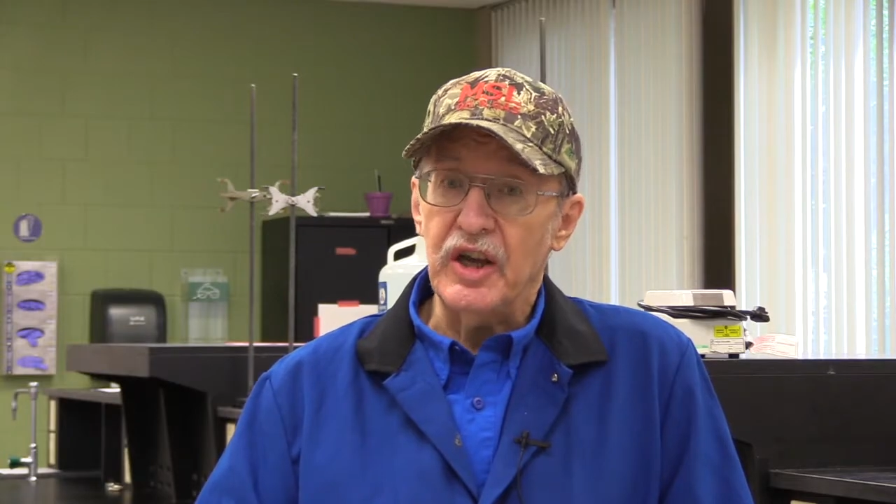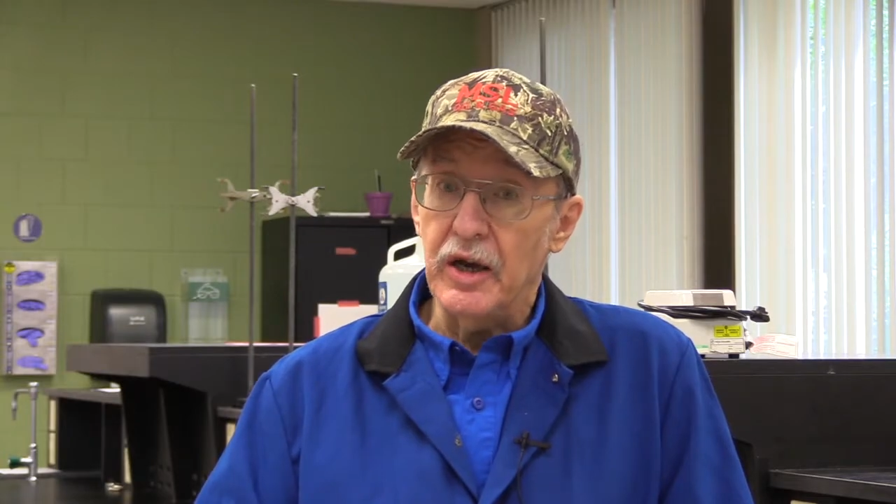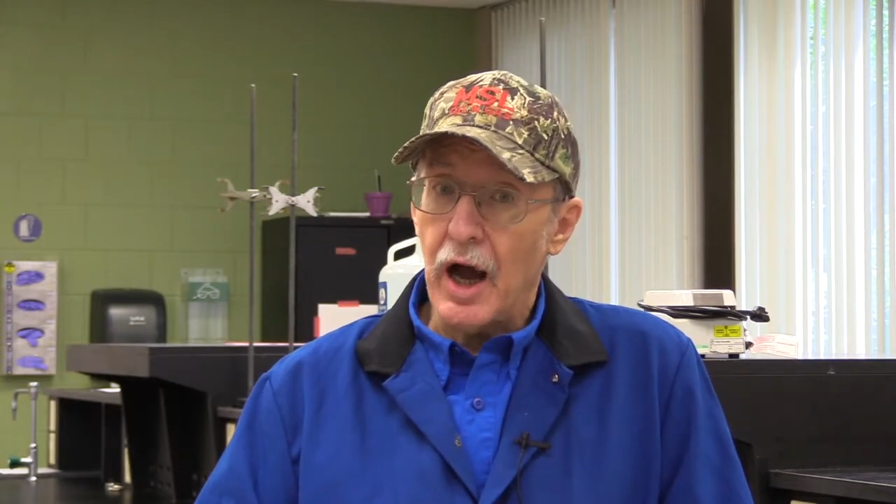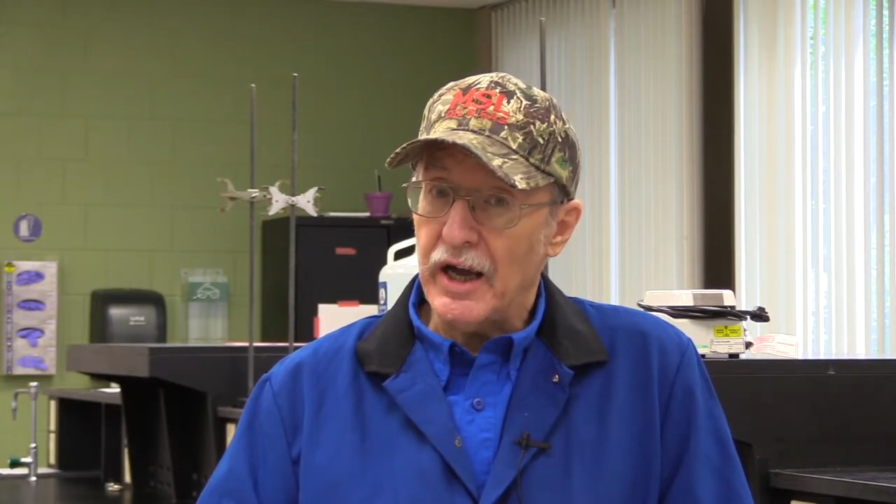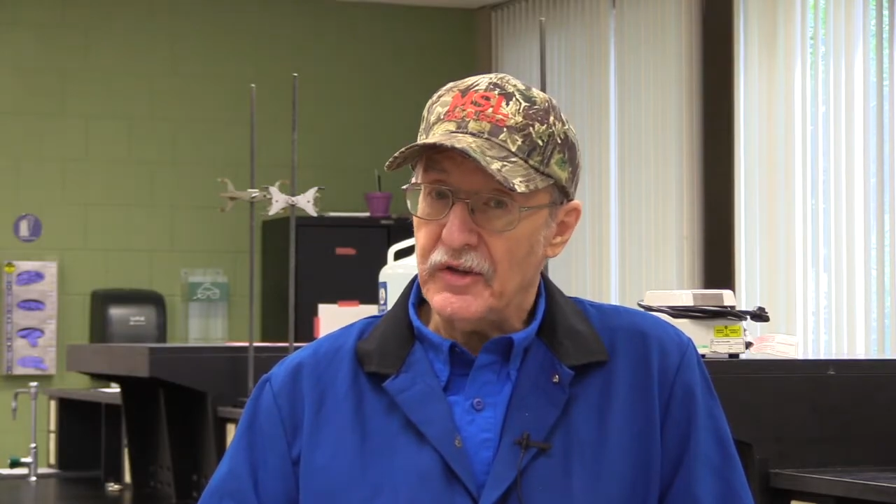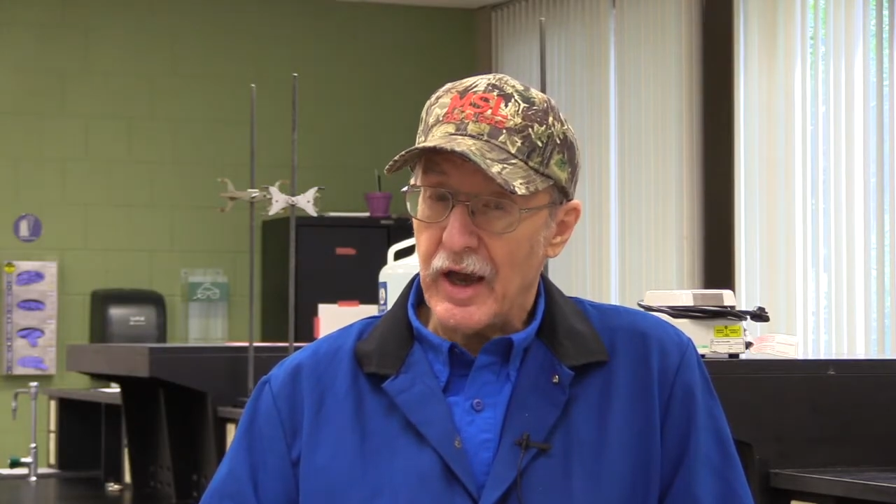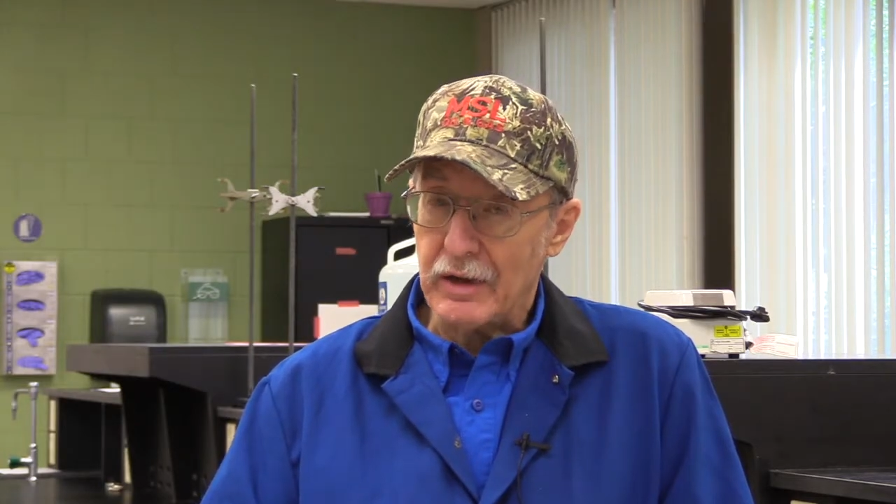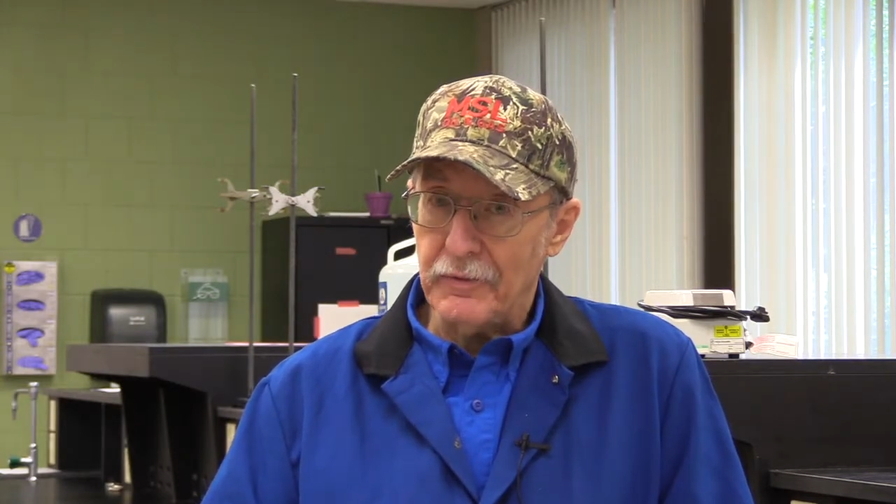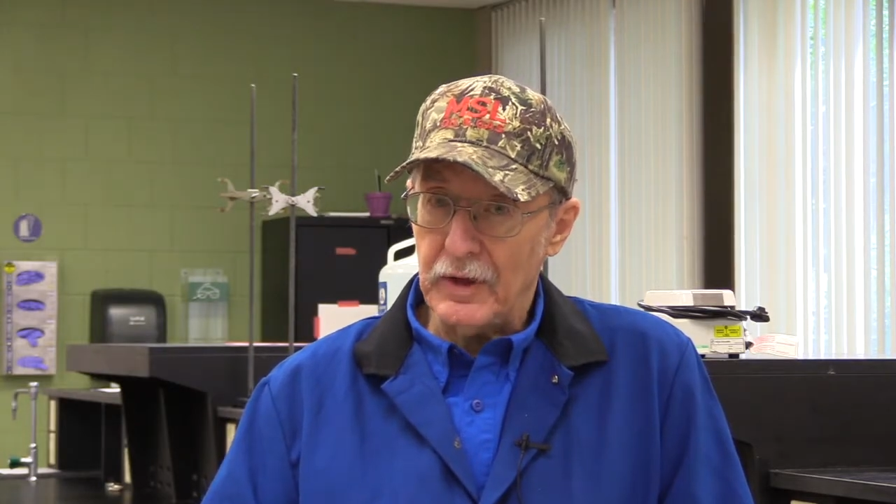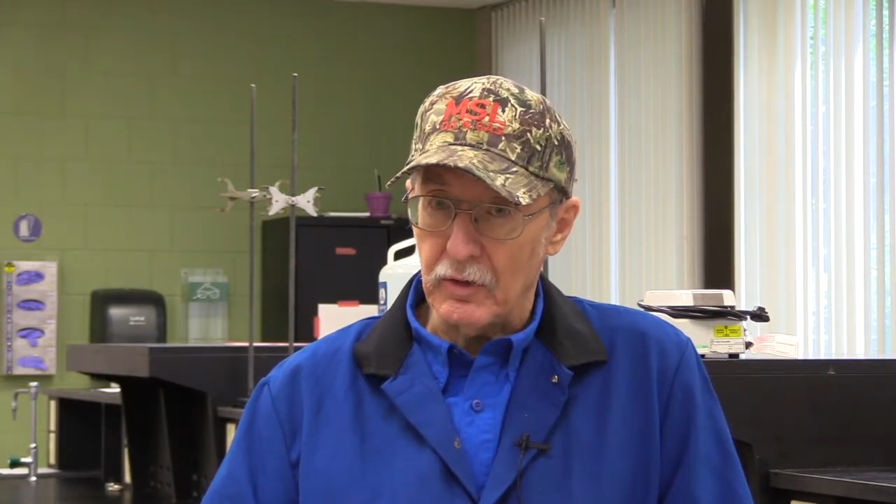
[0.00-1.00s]
in
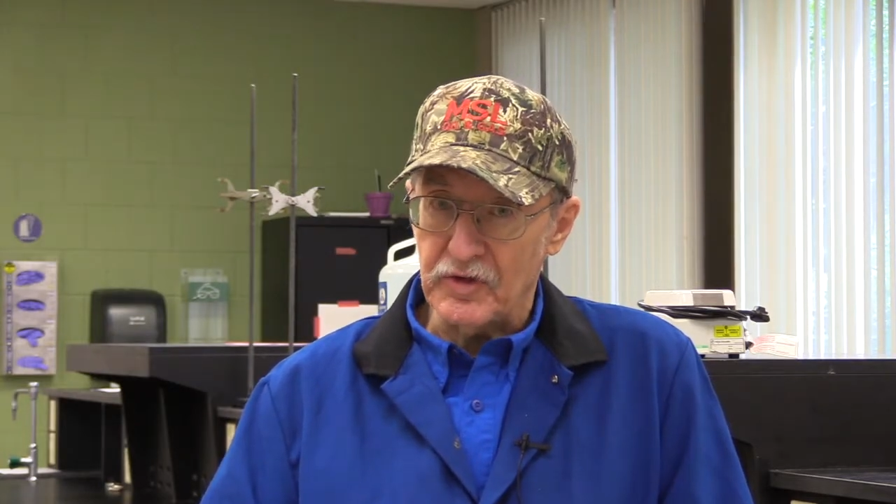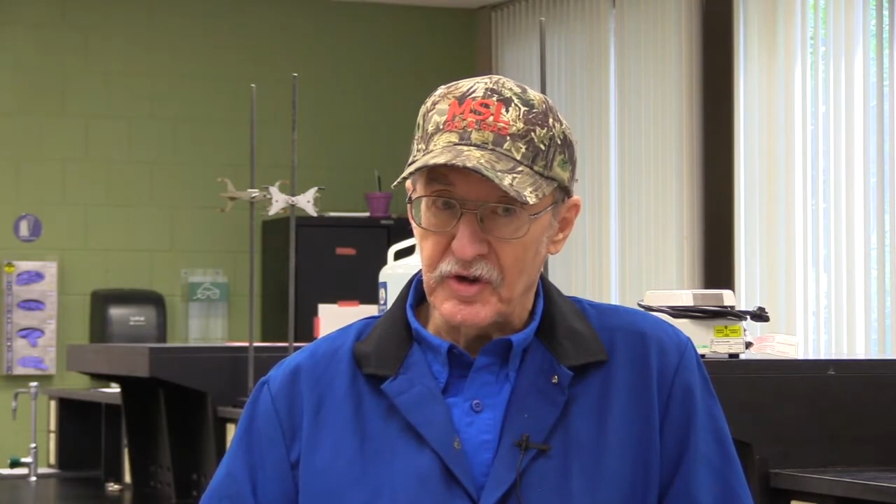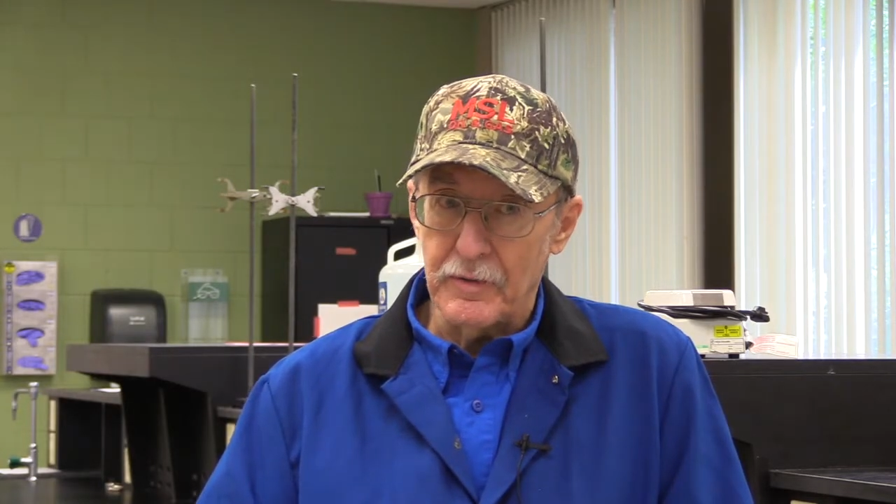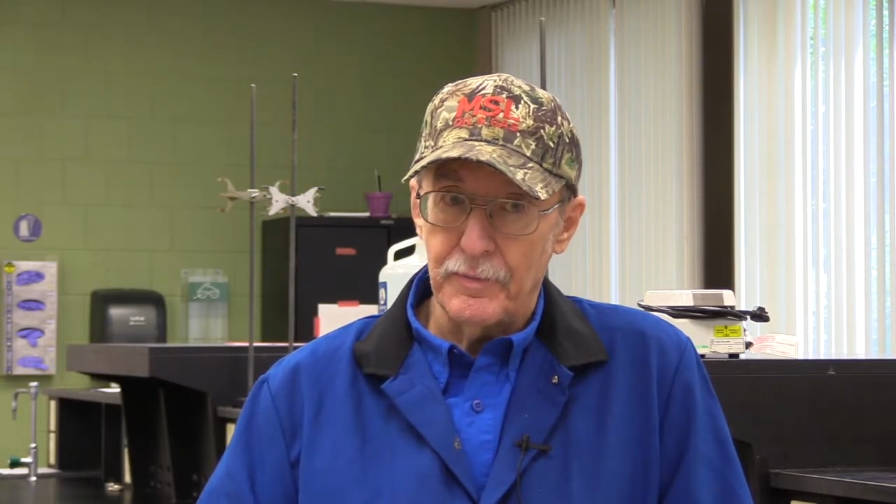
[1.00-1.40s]
high-tech fields,